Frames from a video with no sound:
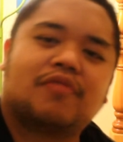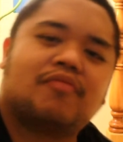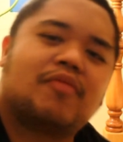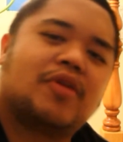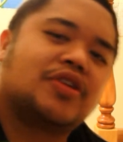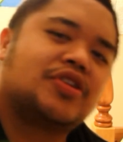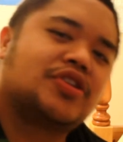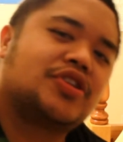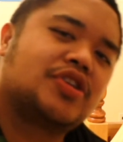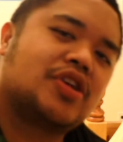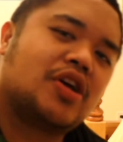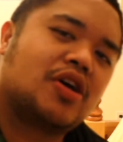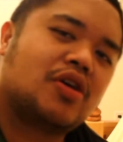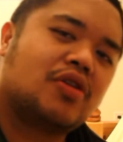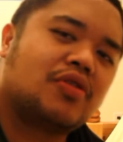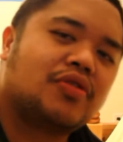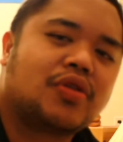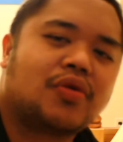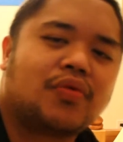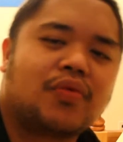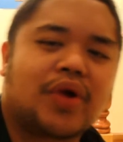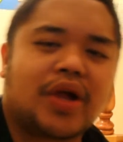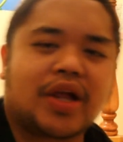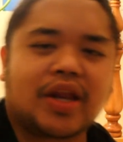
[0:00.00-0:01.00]
for my show on
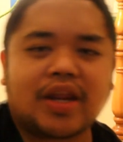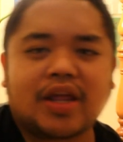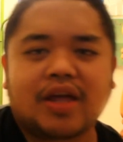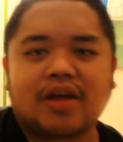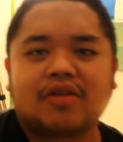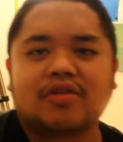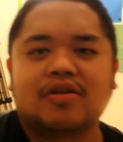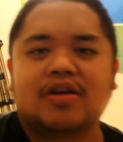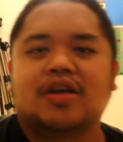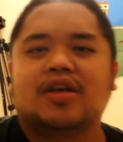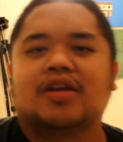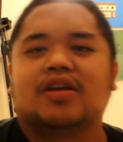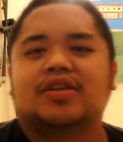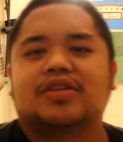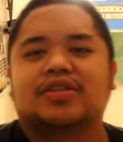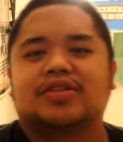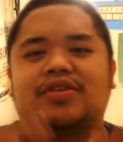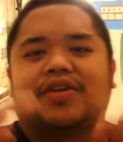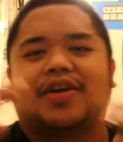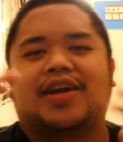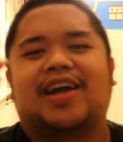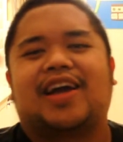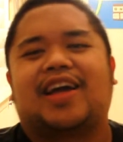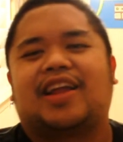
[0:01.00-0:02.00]
the radio.
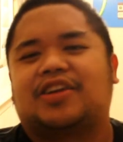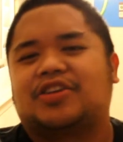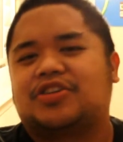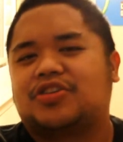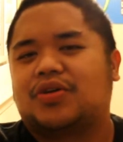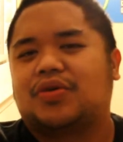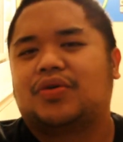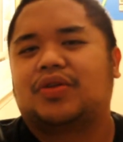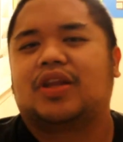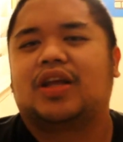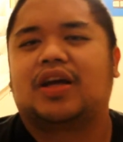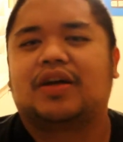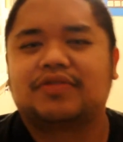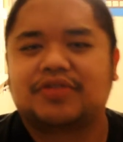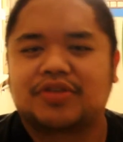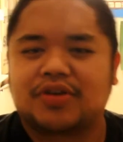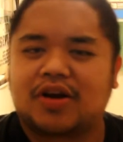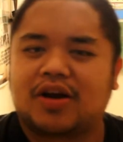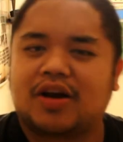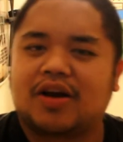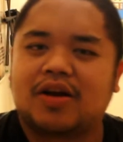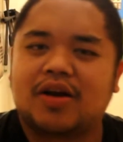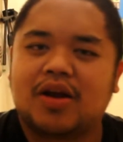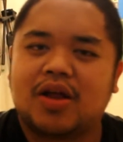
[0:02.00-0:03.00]
So I gotta show love to
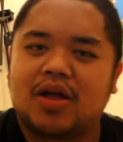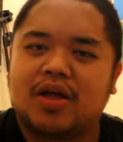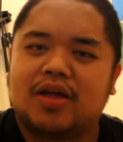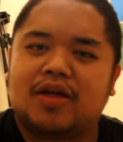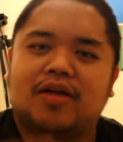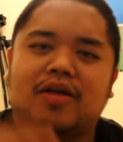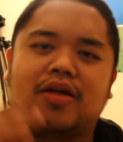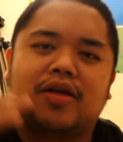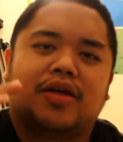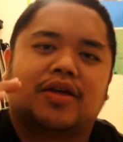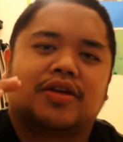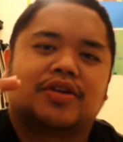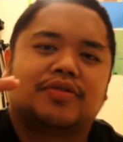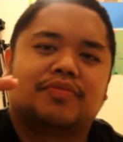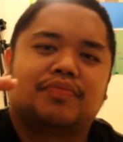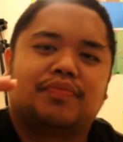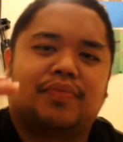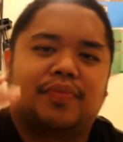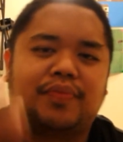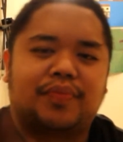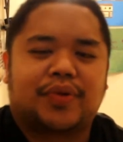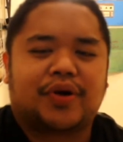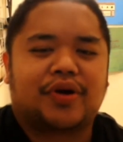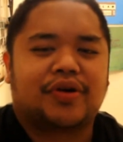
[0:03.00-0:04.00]
her.
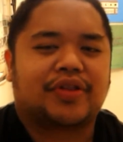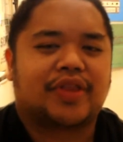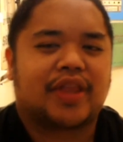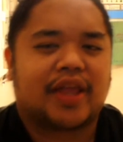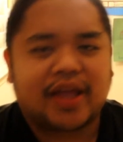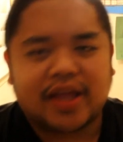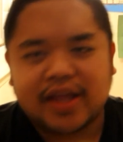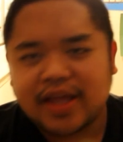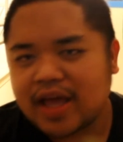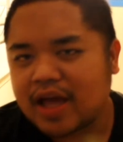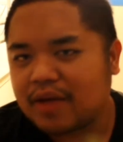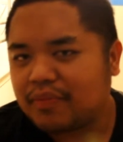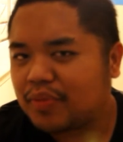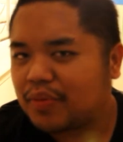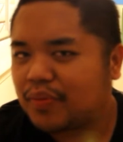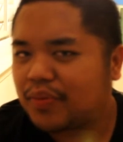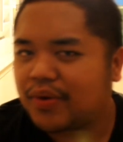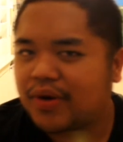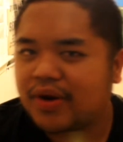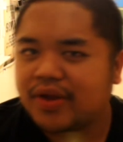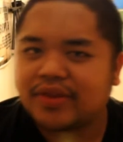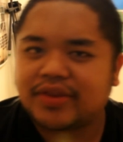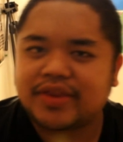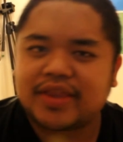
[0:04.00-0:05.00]
Birthday, happy
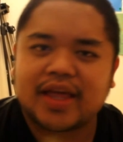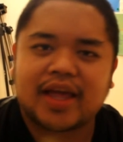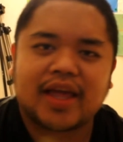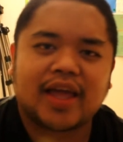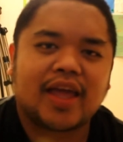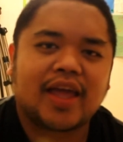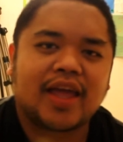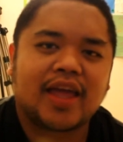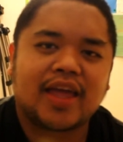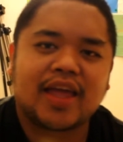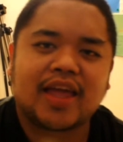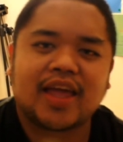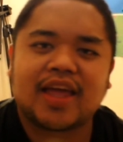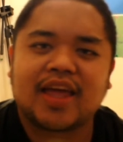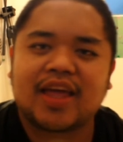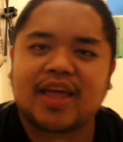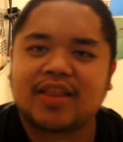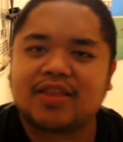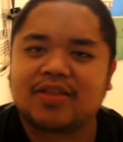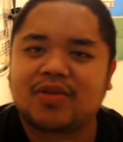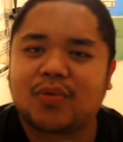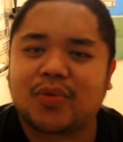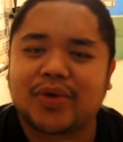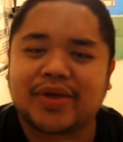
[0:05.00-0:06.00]
birthday,
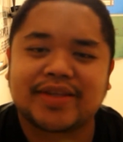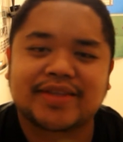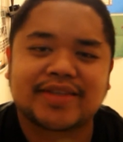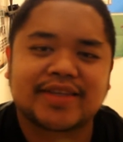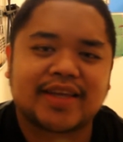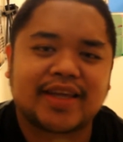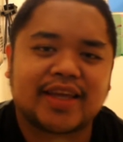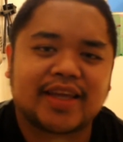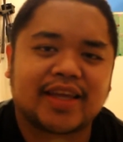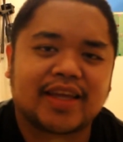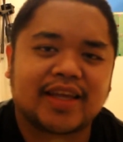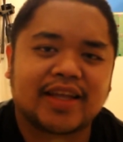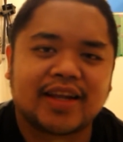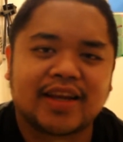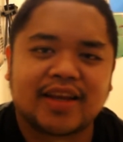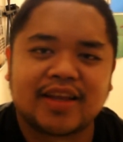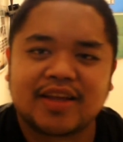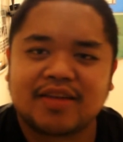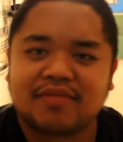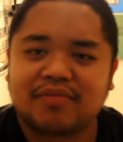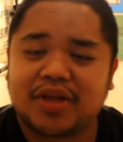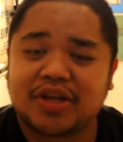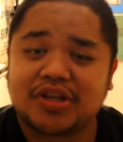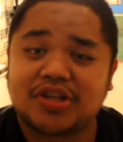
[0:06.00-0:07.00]
the Whiskey.
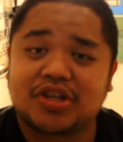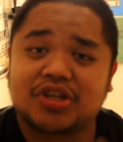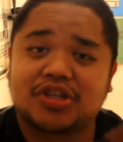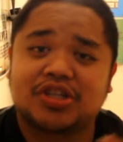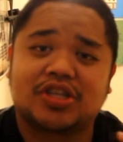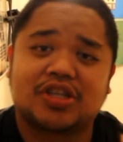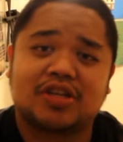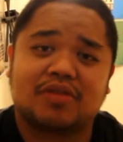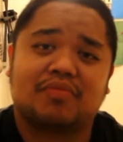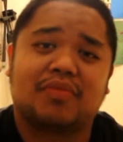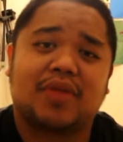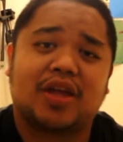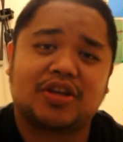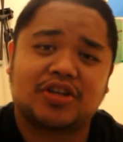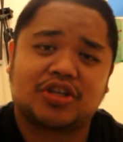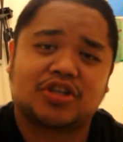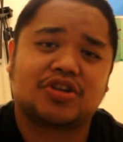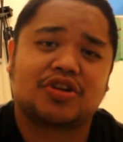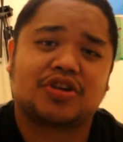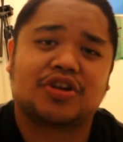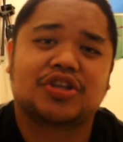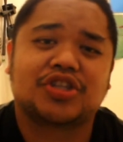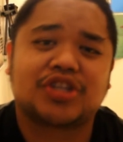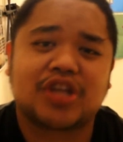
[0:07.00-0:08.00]
Make
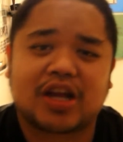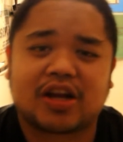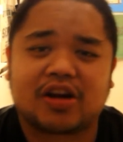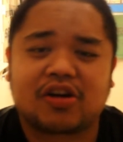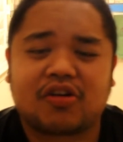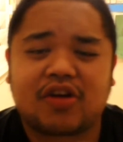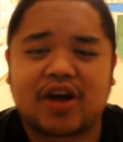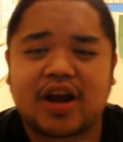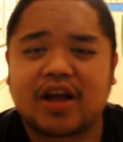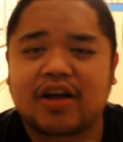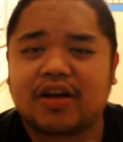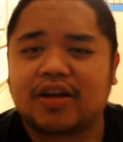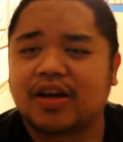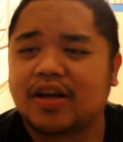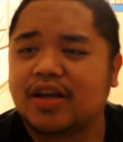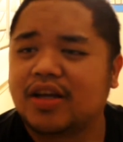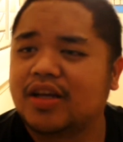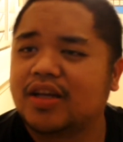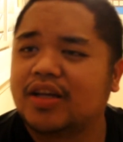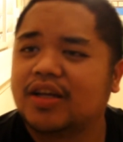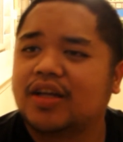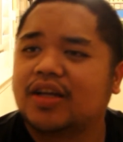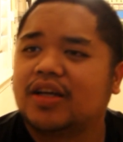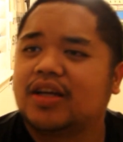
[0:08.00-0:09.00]
sure you check her out.
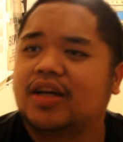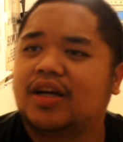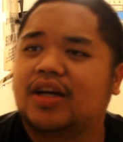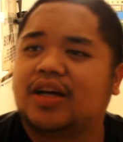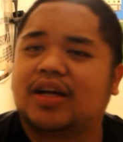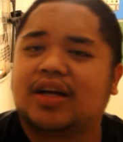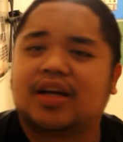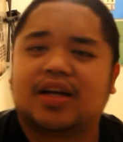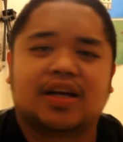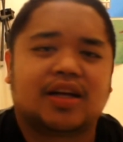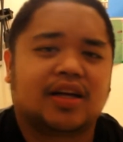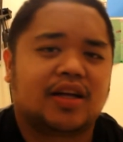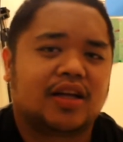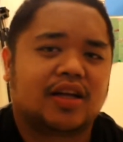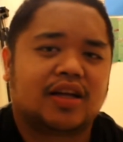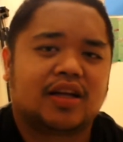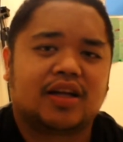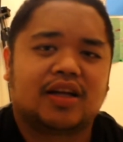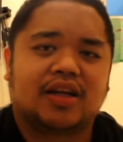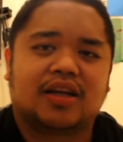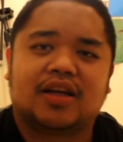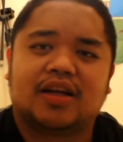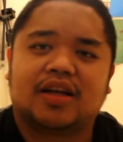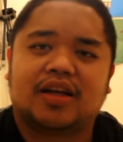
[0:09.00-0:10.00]

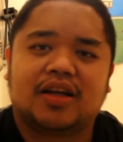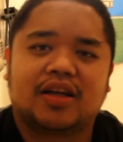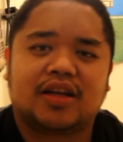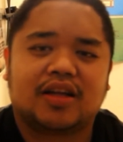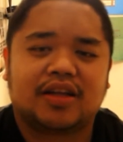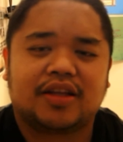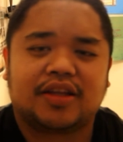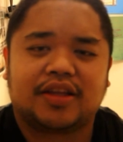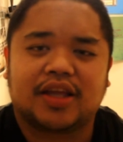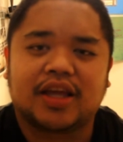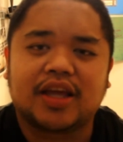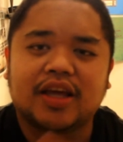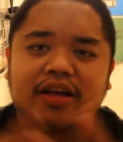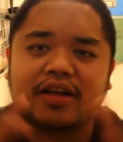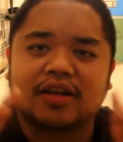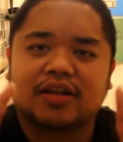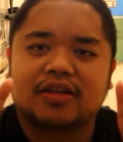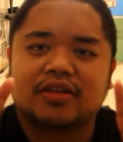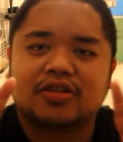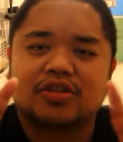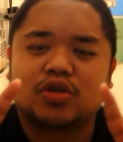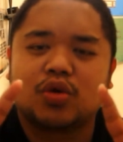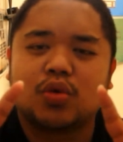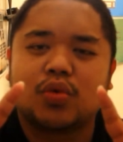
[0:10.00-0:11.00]
Yeah,
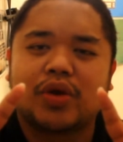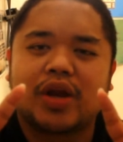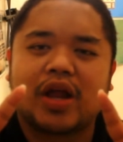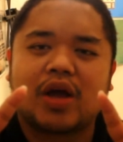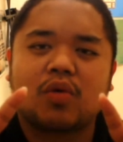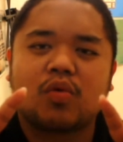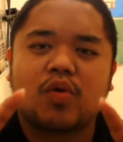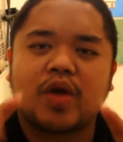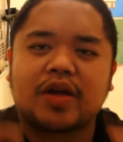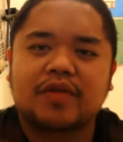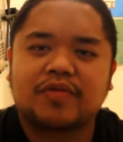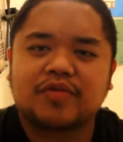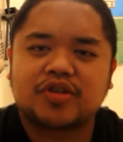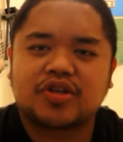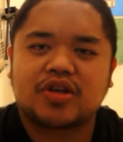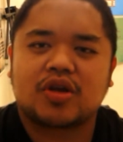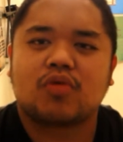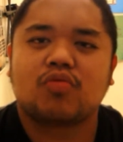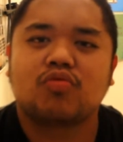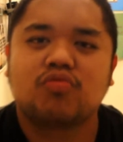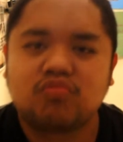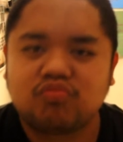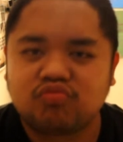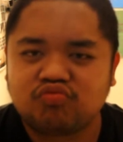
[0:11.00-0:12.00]
219 Wake Up
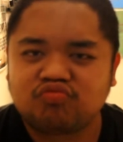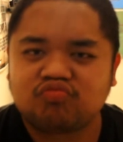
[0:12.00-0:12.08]
Show.